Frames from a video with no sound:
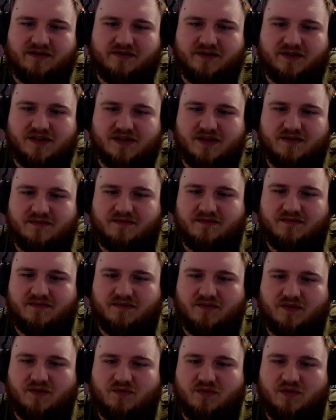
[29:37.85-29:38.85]
for some
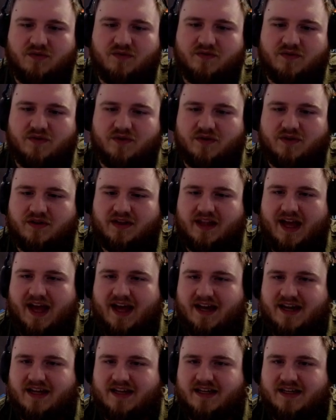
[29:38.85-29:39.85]
removal.
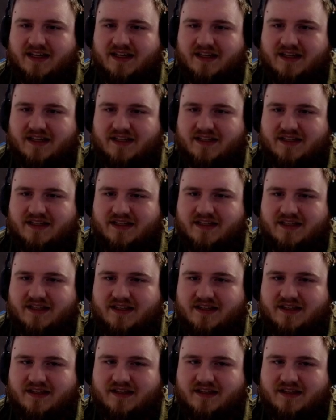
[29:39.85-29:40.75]
That is